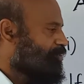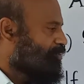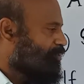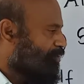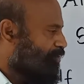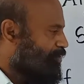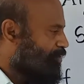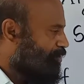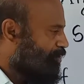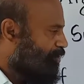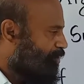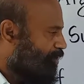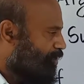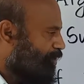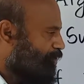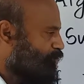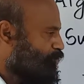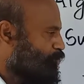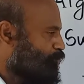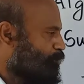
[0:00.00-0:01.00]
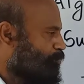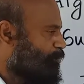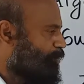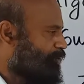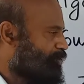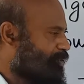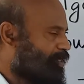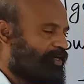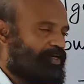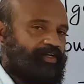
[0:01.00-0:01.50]
then x2
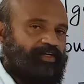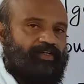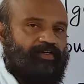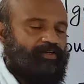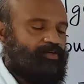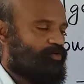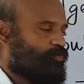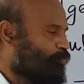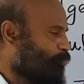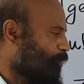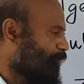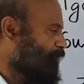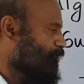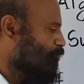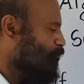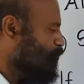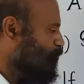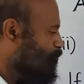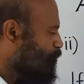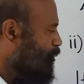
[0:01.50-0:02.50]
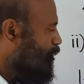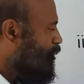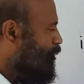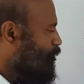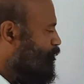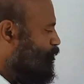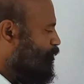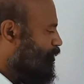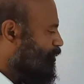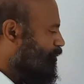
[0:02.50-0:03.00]
plus iy2.
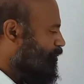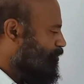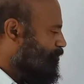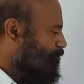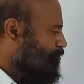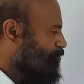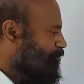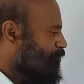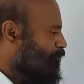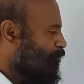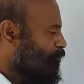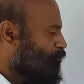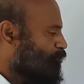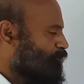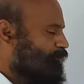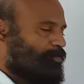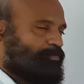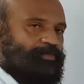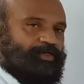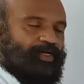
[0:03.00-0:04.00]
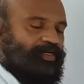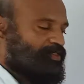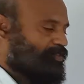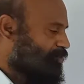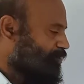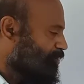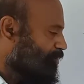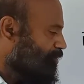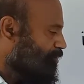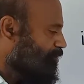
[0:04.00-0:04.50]
So here you have to subtract